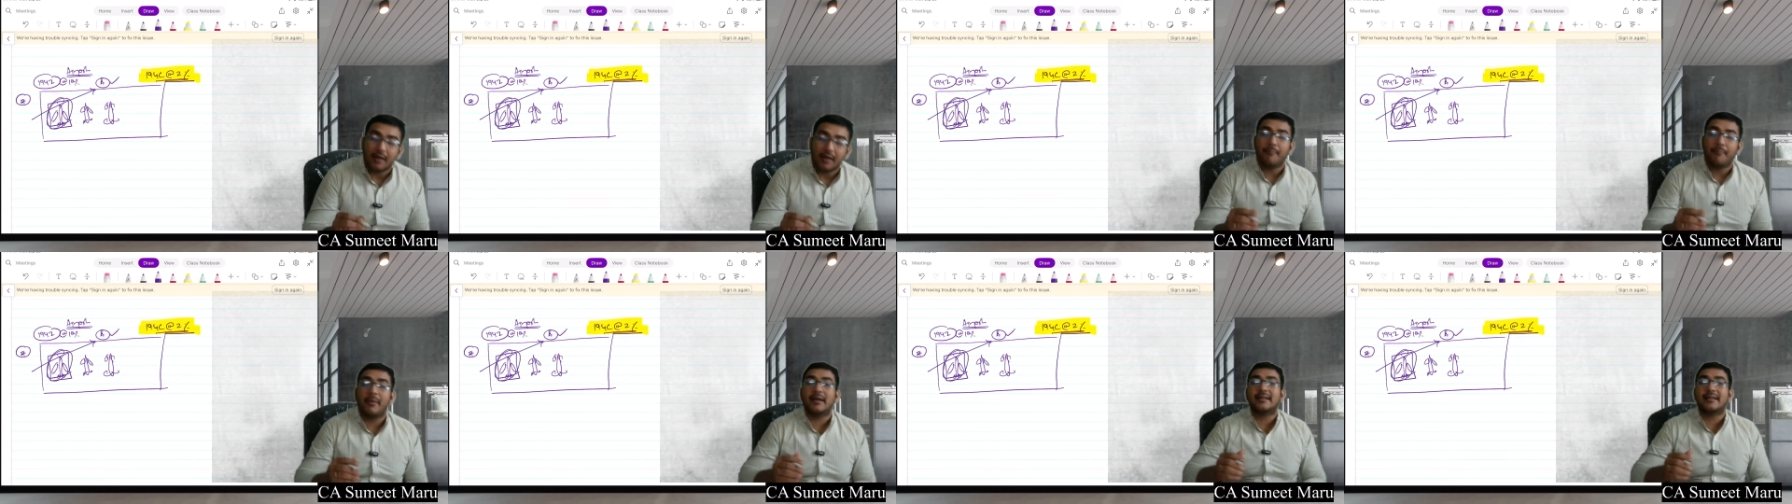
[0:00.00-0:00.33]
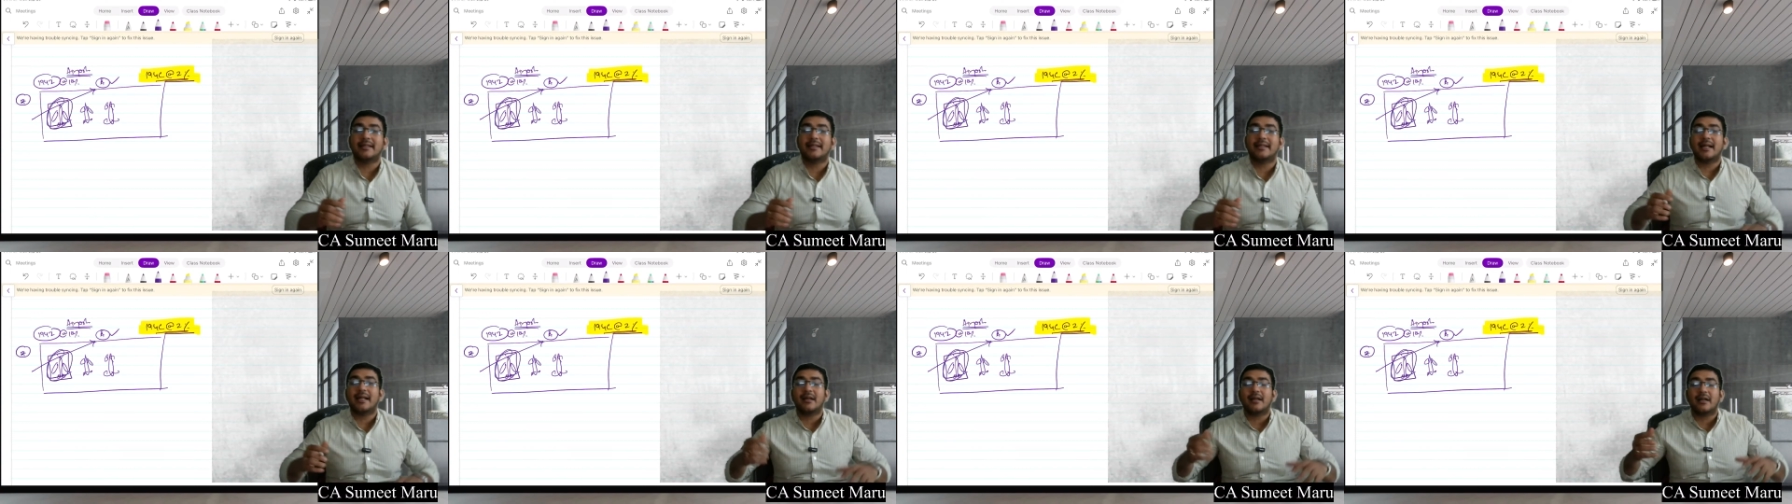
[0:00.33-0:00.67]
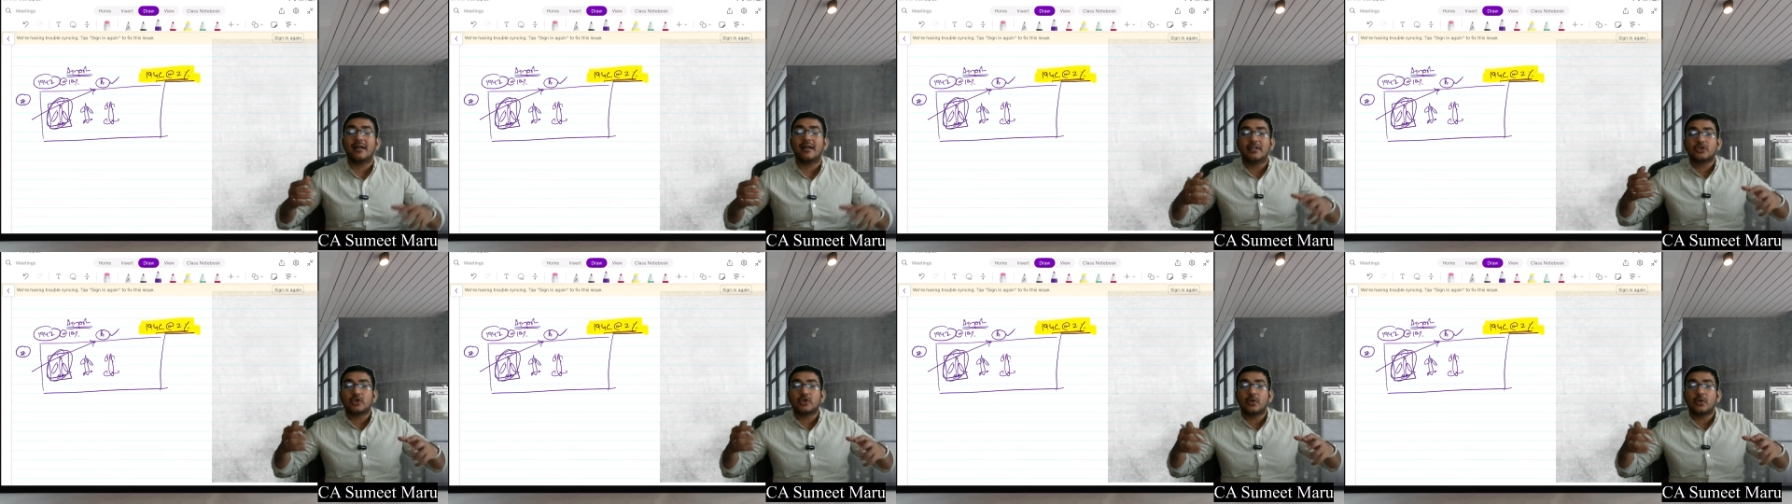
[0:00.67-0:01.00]
but there are
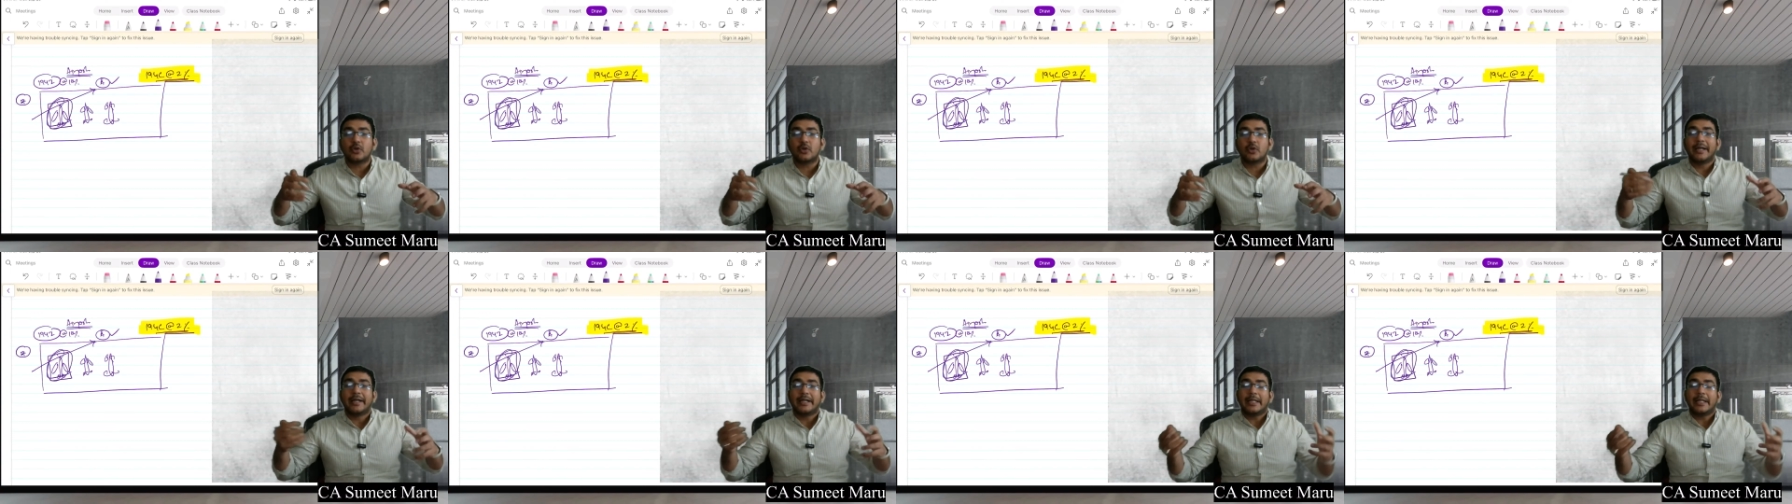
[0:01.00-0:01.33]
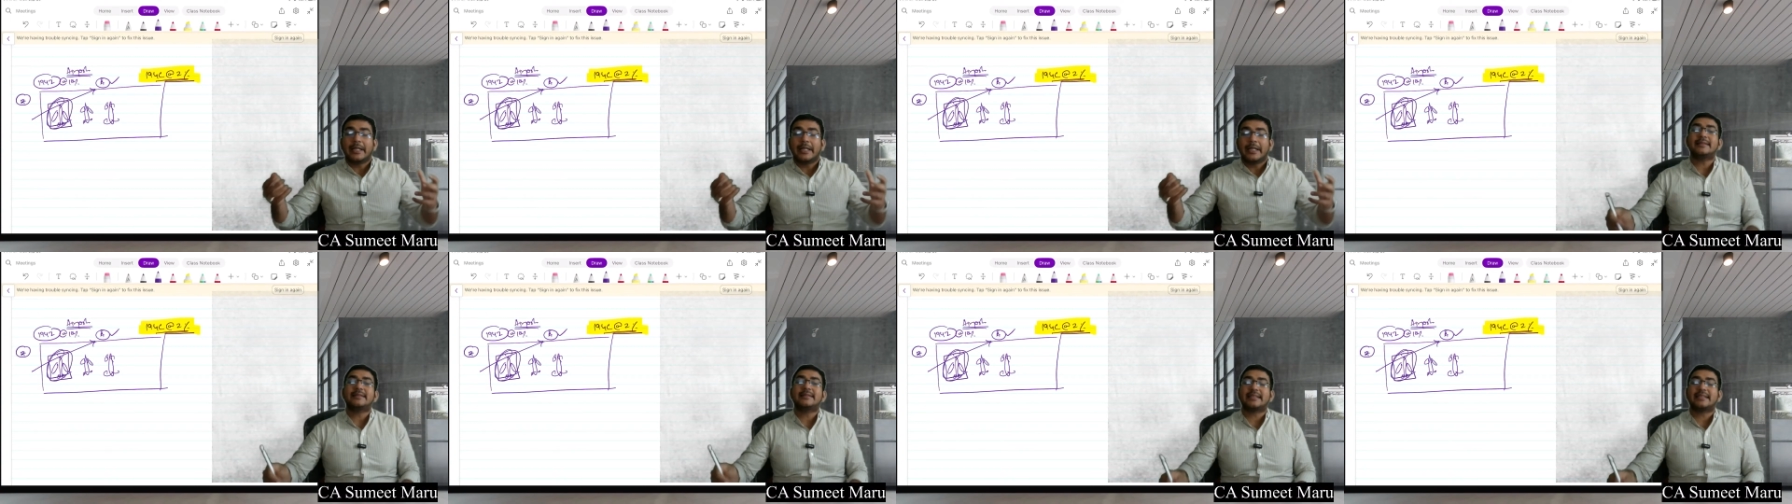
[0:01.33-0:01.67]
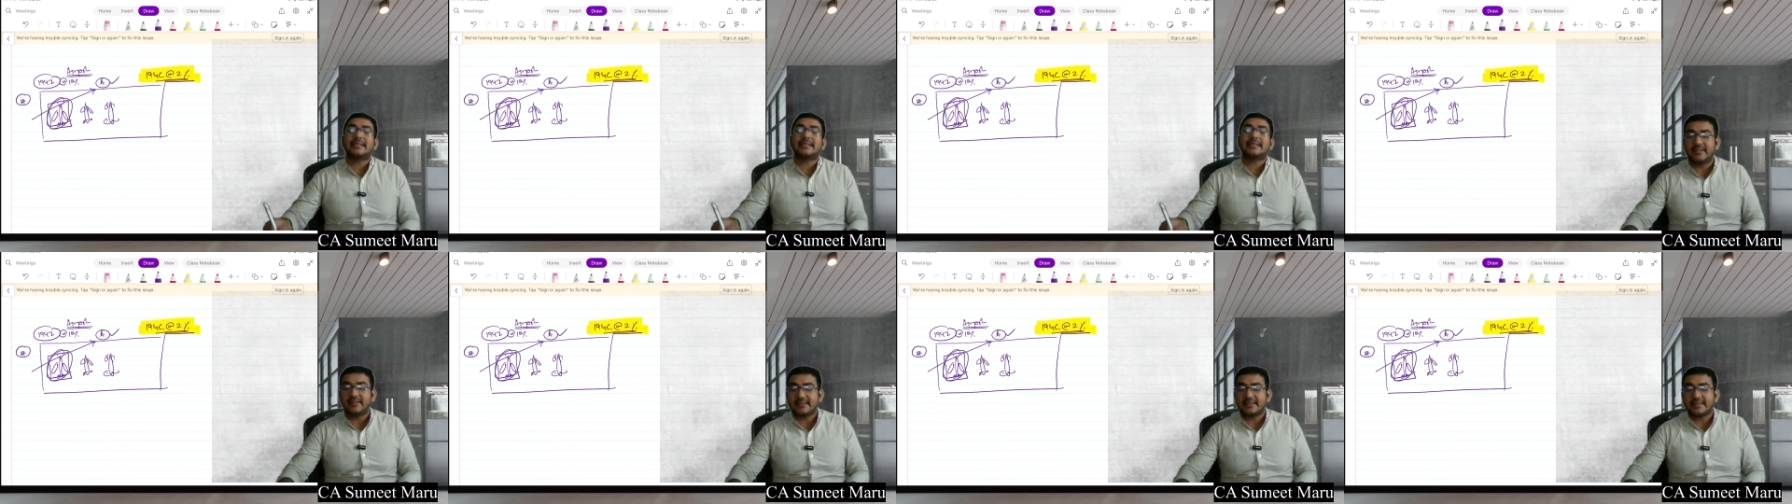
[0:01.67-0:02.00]
also multiple
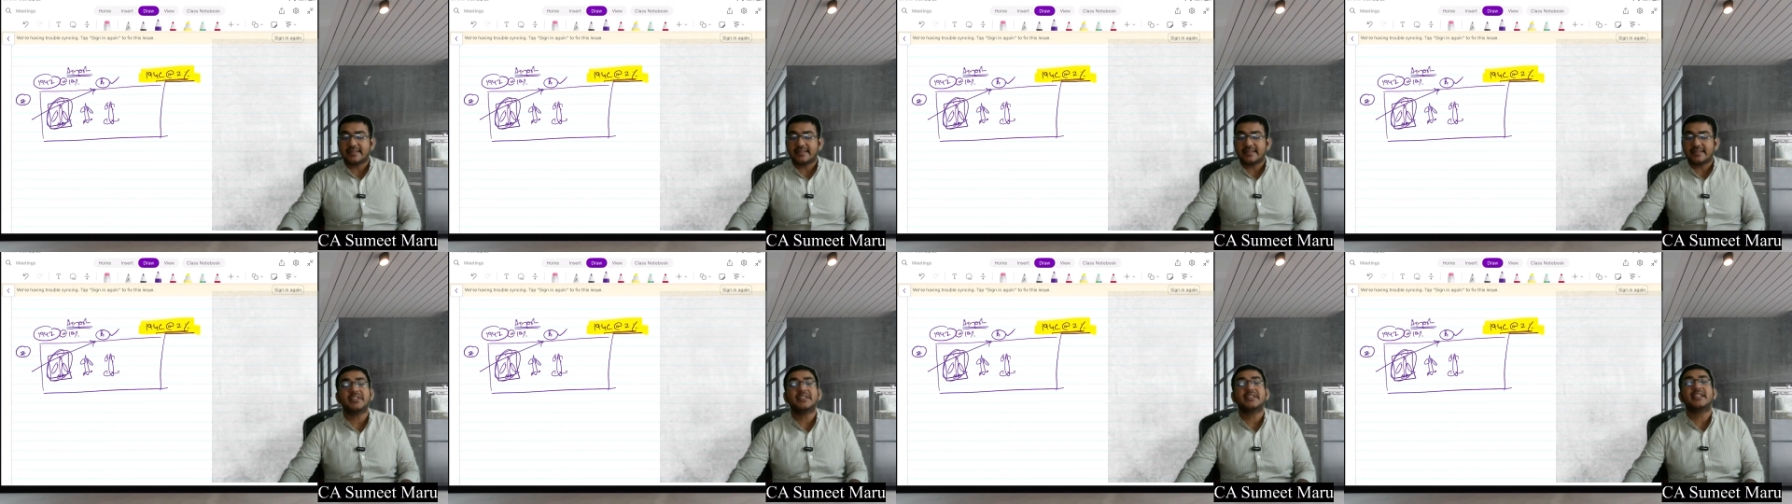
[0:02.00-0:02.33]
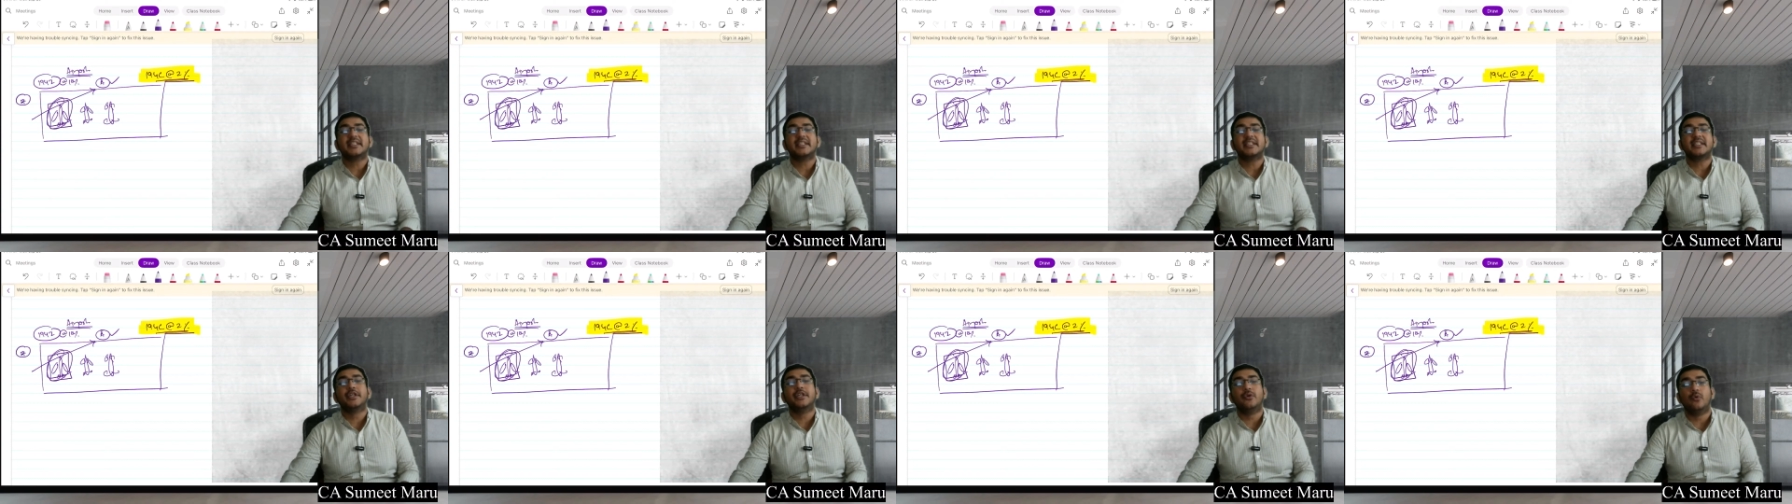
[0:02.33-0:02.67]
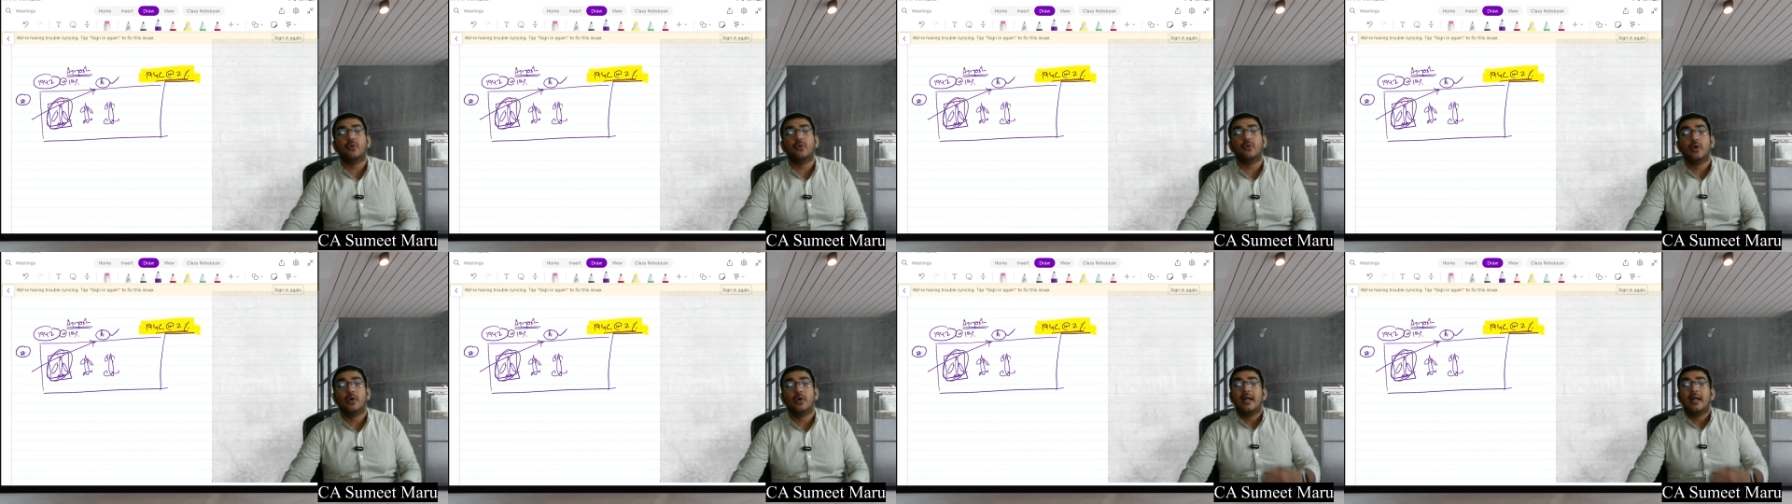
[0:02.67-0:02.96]
services which they give,